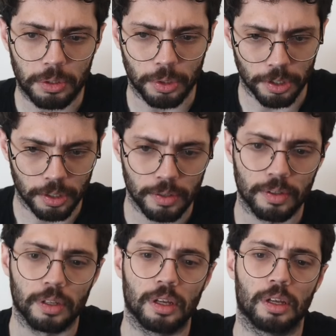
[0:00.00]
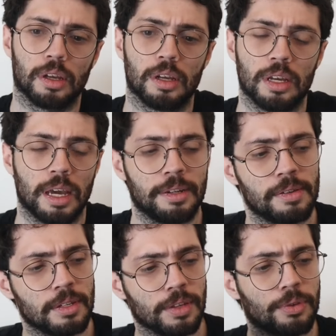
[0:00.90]
to here.
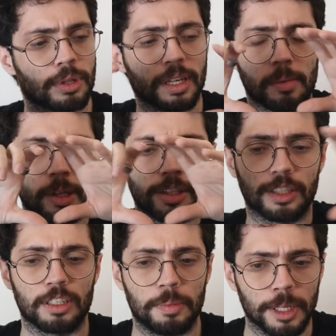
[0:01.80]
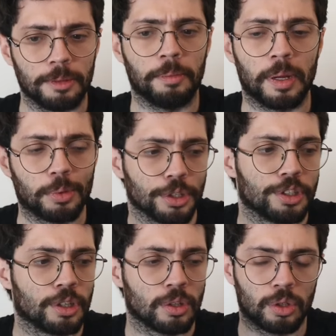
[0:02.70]
And if you think about this as being memory,